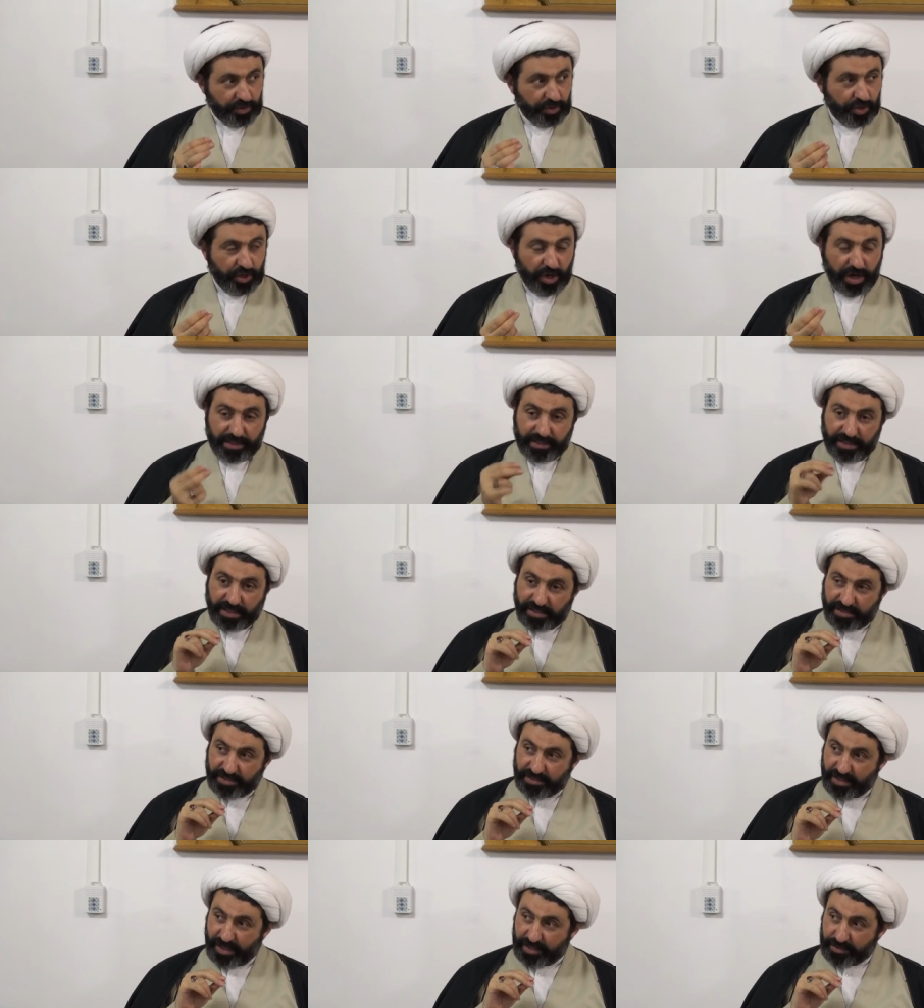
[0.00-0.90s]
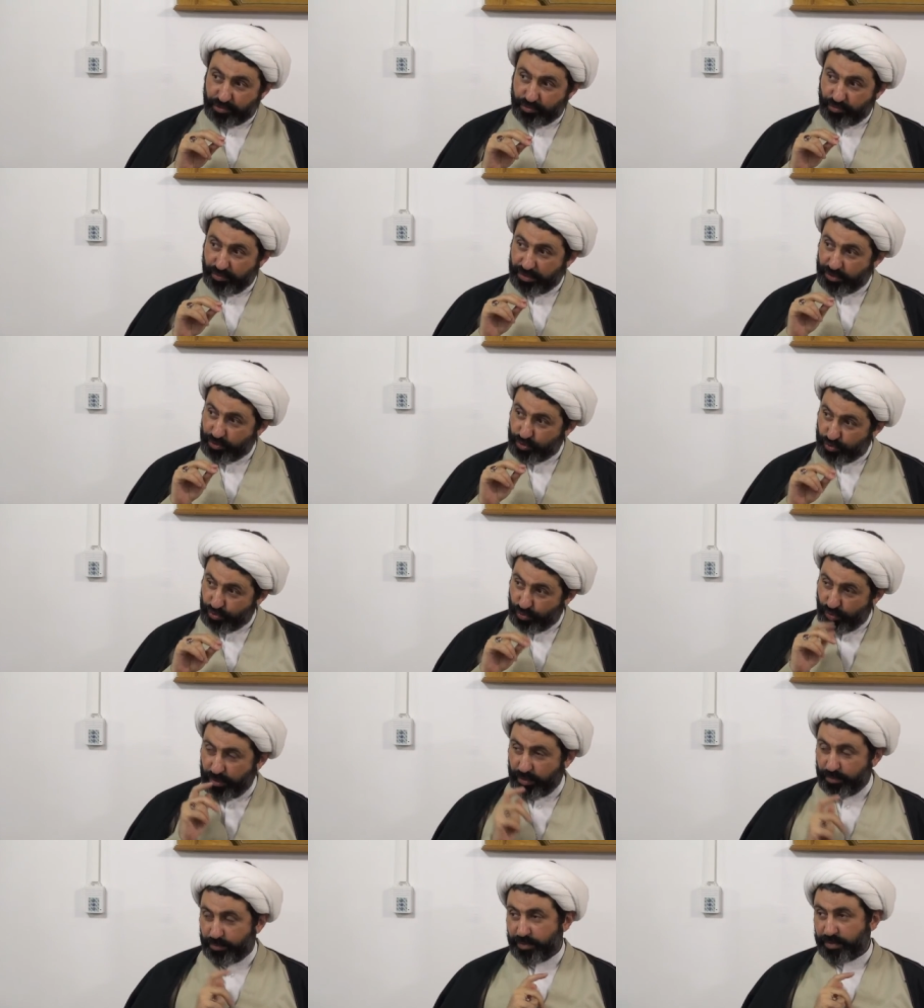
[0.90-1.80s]
God is not doing
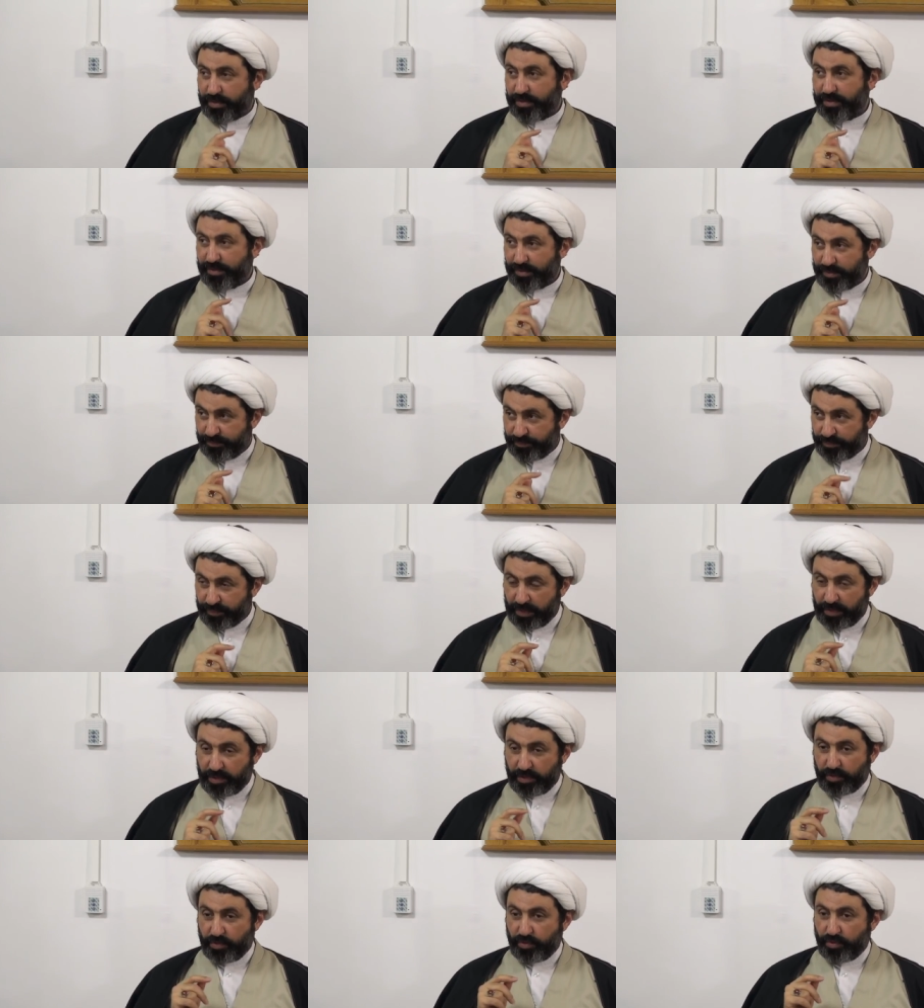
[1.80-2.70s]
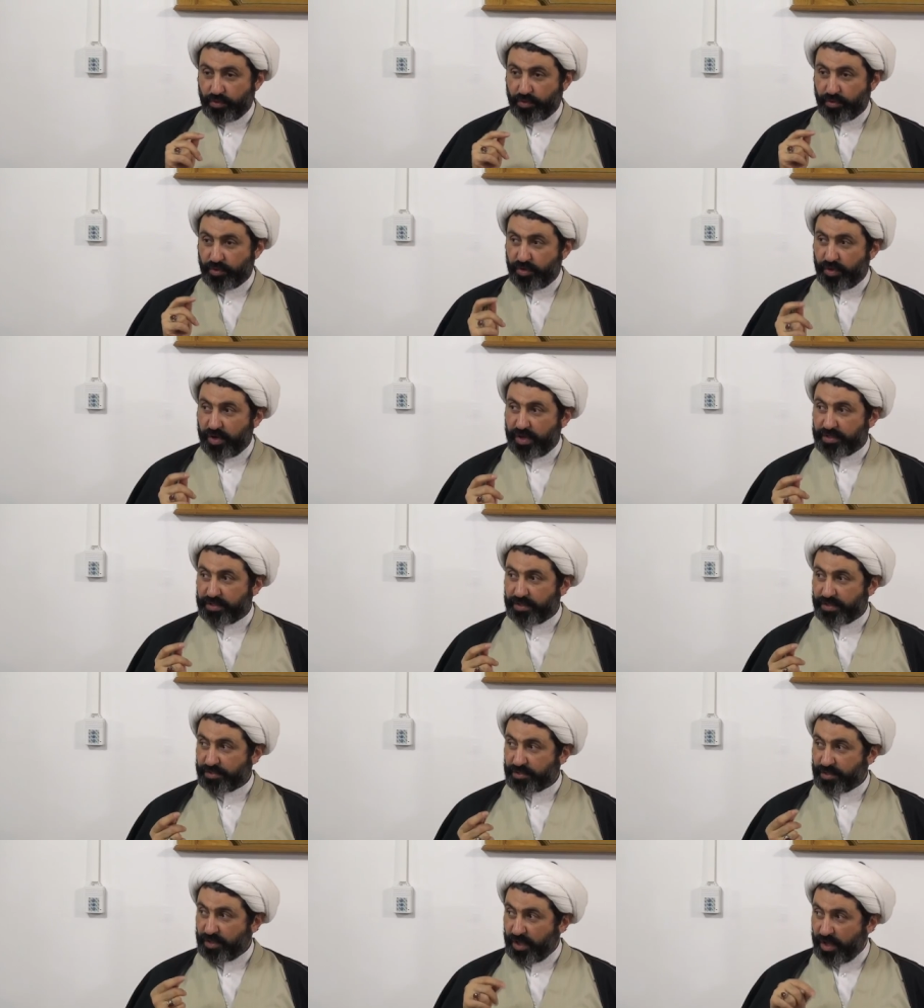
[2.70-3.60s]
zulm, or God
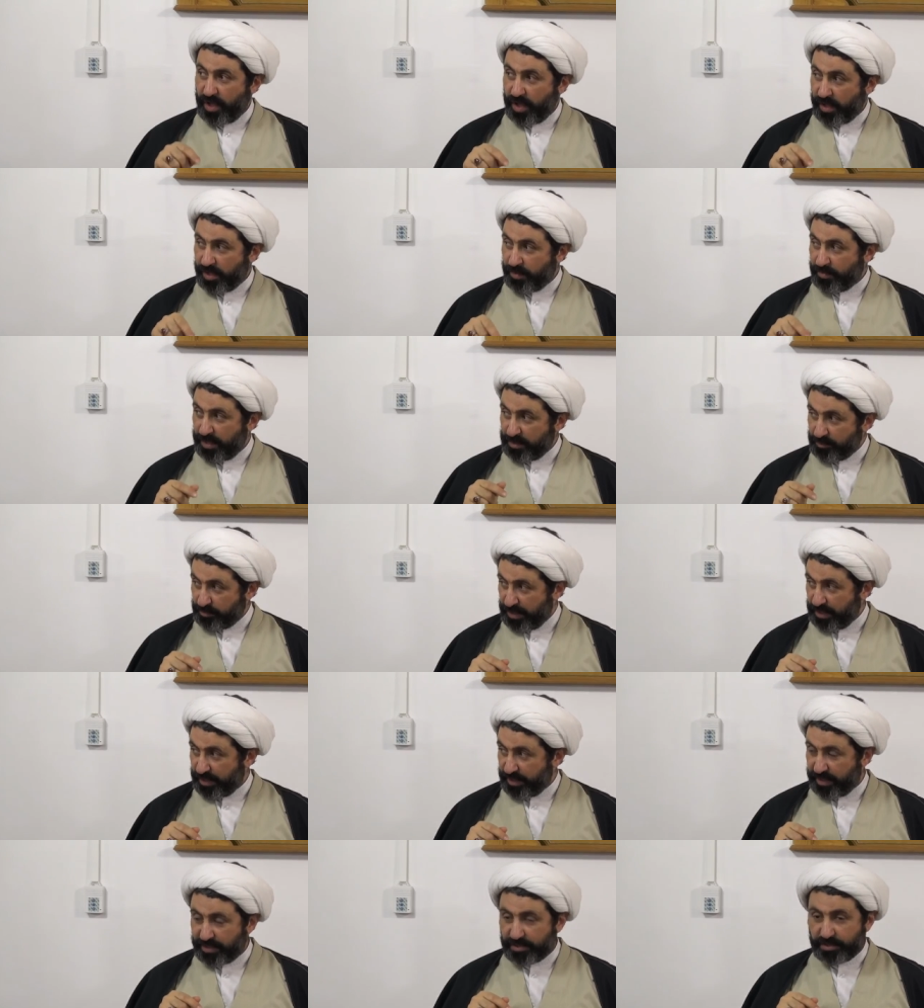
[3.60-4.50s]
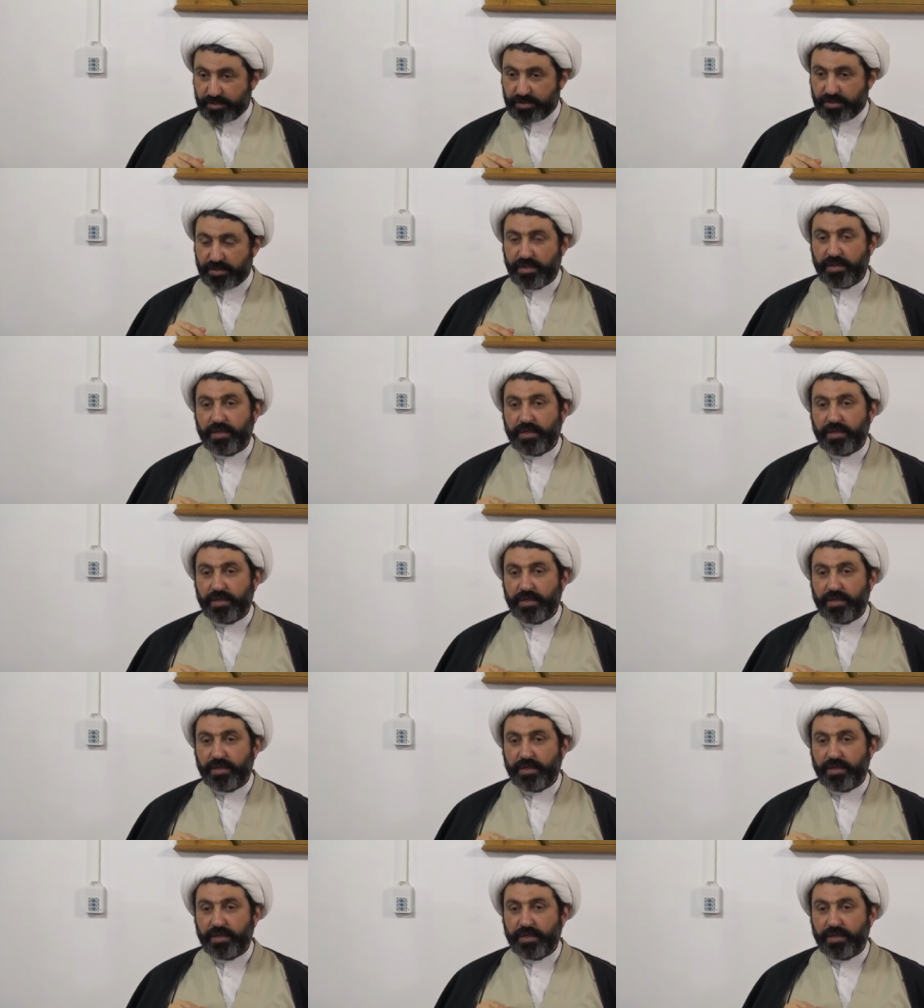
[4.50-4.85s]
is qa'iman bil qist.